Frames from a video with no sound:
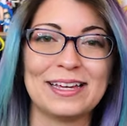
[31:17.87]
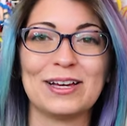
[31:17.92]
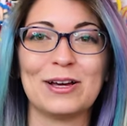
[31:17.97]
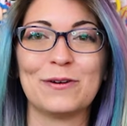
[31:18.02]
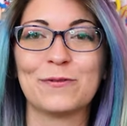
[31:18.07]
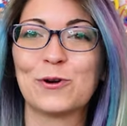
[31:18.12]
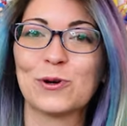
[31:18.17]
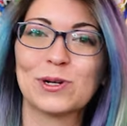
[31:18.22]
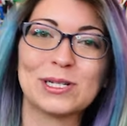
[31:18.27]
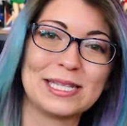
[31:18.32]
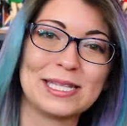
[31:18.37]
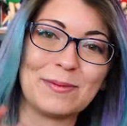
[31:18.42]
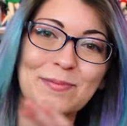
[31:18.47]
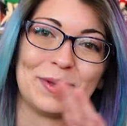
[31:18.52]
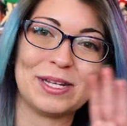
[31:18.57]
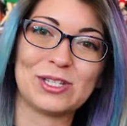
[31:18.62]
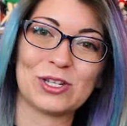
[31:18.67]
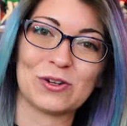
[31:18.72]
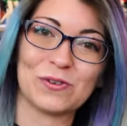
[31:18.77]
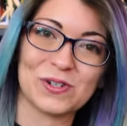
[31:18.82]
Of course, that
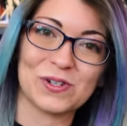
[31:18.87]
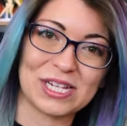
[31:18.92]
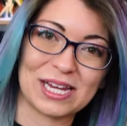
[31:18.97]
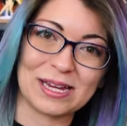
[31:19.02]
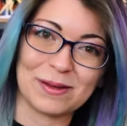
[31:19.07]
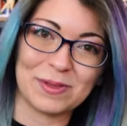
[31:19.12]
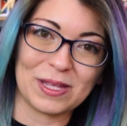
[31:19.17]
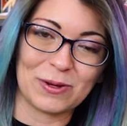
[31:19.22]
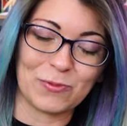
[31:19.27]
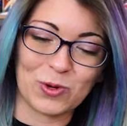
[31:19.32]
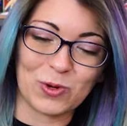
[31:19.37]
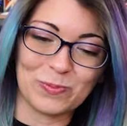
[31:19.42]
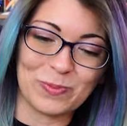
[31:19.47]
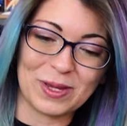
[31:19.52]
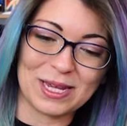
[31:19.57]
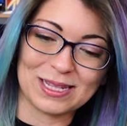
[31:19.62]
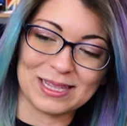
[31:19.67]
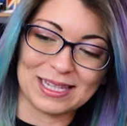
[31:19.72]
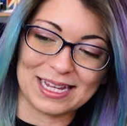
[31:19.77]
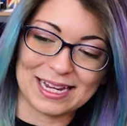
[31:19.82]
means over time they won't
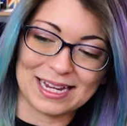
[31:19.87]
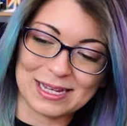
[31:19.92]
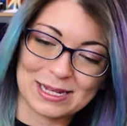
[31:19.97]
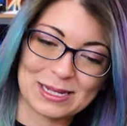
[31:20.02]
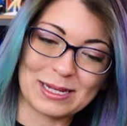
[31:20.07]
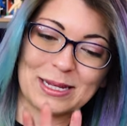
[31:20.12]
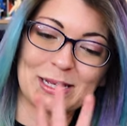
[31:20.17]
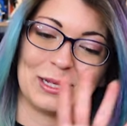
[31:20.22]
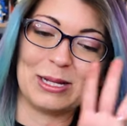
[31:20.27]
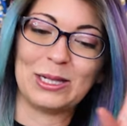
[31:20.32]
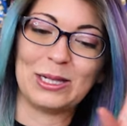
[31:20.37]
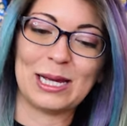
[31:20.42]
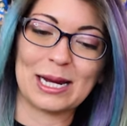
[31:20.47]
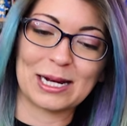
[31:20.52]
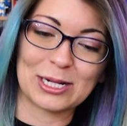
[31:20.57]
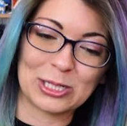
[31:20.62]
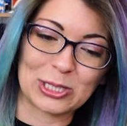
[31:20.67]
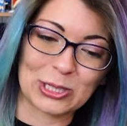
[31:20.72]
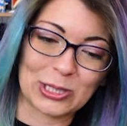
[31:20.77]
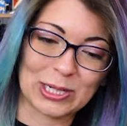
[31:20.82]
be in like
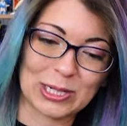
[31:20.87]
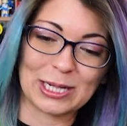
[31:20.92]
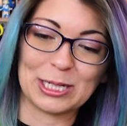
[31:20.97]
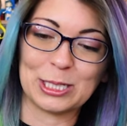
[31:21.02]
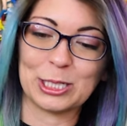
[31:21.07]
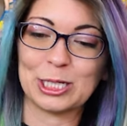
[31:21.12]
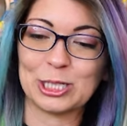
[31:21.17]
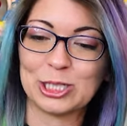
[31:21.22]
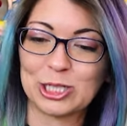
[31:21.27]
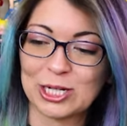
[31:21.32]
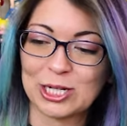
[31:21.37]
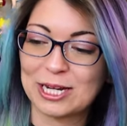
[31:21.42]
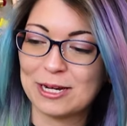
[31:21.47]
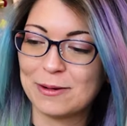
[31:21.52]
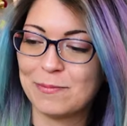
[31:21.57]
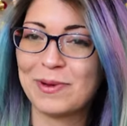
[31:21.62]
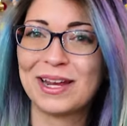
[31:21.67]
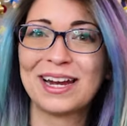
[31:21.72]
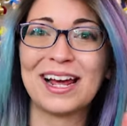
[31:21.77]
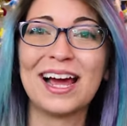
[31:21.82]
collector
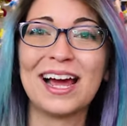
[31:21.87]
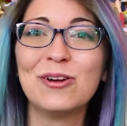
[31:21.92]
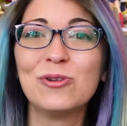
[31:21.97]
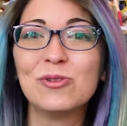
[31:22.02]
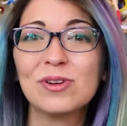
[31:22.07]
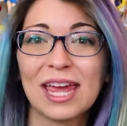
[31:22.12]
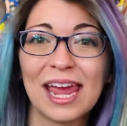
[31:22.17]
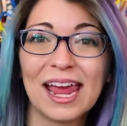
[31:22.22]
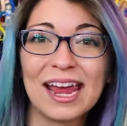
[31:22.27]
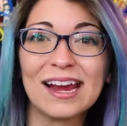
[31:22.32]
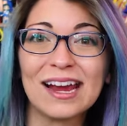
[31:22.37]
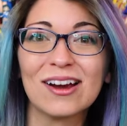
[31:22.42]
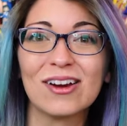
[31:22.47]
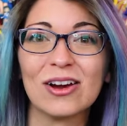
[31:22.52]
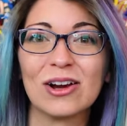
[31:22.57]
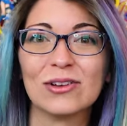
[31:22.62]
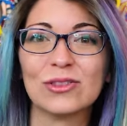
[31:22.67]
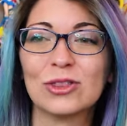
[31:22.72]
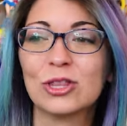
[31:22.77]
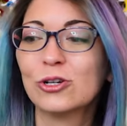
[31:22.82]
condition, but I don't
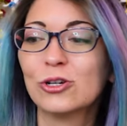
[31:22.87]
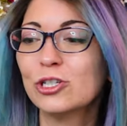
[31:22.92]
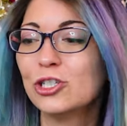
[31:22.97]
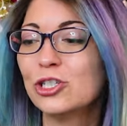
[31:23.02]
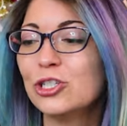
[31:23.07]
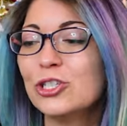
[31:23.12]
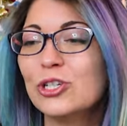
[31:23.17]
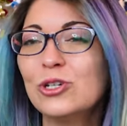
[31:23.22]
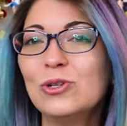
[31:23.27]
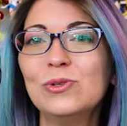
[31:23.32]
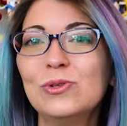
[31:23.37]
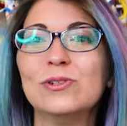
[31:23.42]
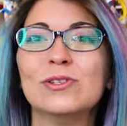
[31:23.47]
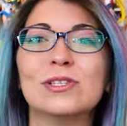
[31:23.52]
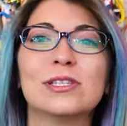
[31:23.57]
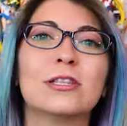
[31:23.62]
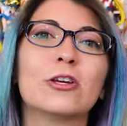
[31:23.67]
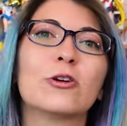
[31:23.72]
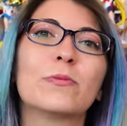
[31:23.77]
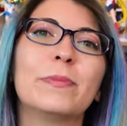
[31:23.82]
care. They're
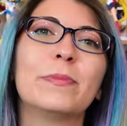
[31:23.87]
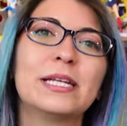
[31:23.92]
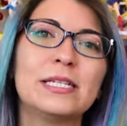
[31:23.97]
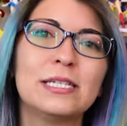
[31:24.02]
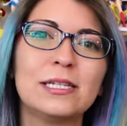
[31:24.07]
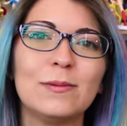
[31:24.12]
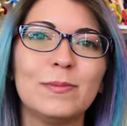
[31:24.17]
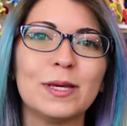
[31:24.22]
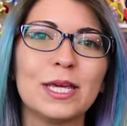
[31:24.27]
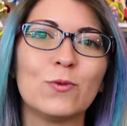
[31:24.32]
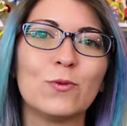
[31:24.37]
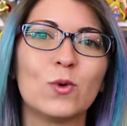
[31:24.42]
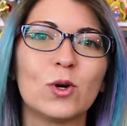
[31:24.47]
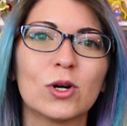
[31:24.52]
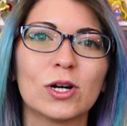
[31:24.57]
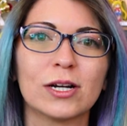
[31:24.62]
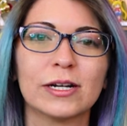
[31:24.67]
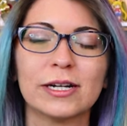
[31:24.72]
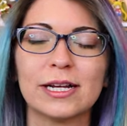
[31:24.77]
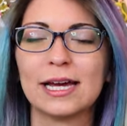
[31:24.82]
shoes. They're meant to be
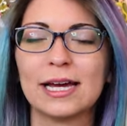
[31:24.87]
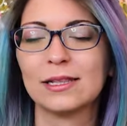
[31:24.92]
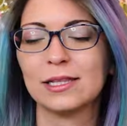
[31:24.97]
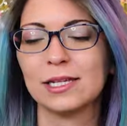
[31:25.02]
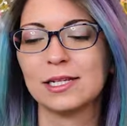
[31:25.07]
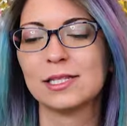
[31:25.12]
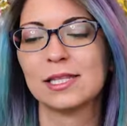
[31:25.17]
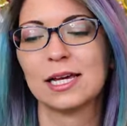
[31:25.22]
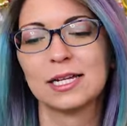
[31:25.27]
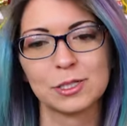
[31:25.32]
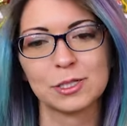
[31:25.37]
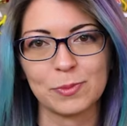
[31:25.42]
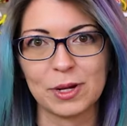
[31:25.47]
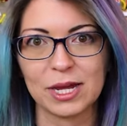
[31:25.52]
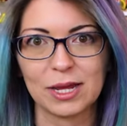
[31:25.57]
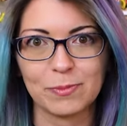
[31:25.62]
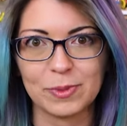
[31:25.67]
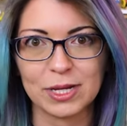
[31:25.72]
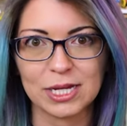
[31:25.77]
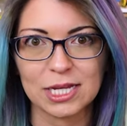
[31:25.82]
worn. At least that's my
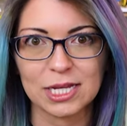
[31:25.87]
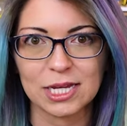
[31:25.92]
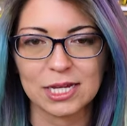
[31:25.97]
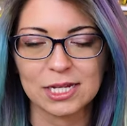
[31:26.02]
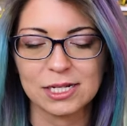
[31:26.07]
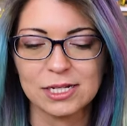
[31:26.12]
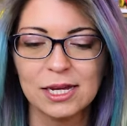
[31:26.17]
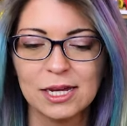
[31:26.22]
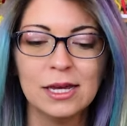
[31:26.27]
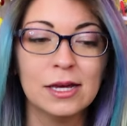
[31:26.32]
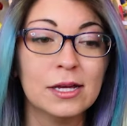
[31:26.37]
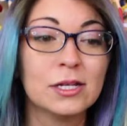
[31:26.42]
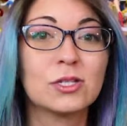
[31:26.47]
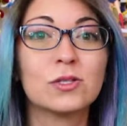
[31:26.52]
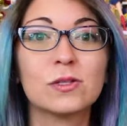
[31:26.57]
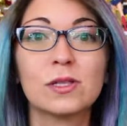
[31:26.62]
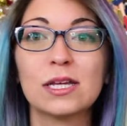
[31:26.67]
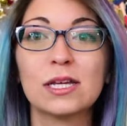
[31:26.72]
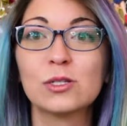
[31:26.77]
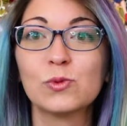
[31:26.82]
opinion.
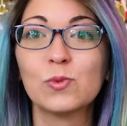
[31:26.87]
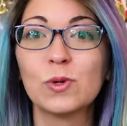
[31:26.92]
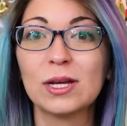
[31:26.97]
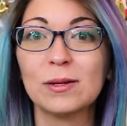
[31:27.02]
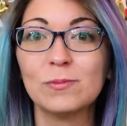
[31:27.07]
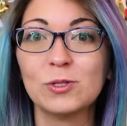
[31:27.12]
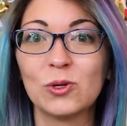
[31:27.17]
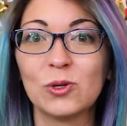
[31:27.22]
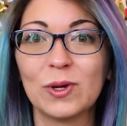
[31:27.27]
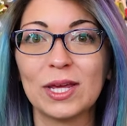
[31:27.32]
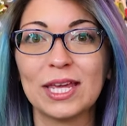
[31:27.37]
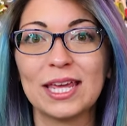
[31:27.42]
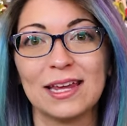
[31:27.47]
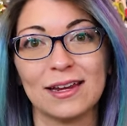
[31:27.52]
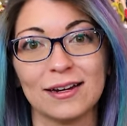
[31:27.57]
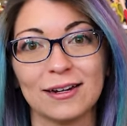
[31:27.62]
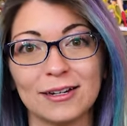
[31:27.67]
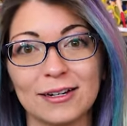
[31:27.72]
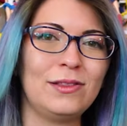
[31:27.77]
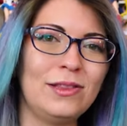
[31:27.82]
So that's what I'm doing
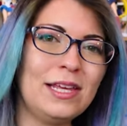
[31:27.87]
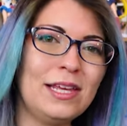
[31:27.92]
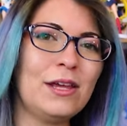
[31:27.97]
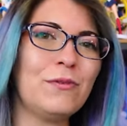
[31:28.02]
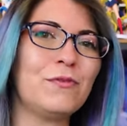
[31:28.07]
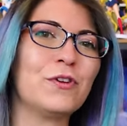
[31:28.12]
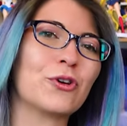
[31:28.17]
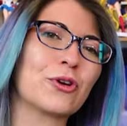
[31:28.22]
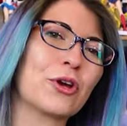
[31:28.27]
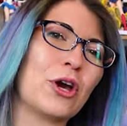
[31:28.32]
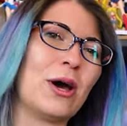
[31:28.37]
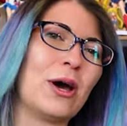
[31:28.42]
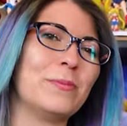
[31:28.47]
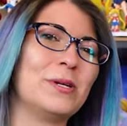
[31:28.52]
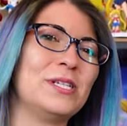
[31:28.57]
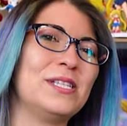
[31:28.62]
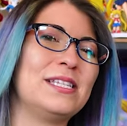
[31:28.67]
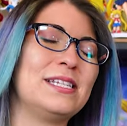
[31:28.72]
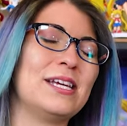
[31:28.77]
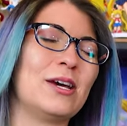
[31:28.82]
here. Leave your
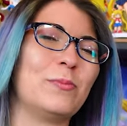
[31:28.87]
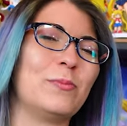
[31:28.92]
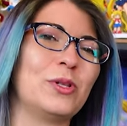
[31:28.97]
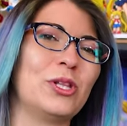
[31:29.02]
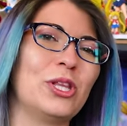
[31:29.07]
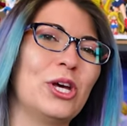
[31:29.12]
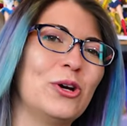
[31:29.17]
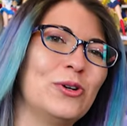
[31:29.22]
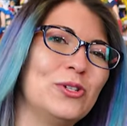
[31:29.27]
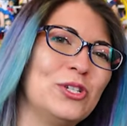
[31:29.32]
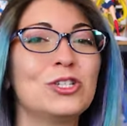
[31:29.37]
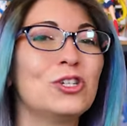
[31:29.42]
comments down below.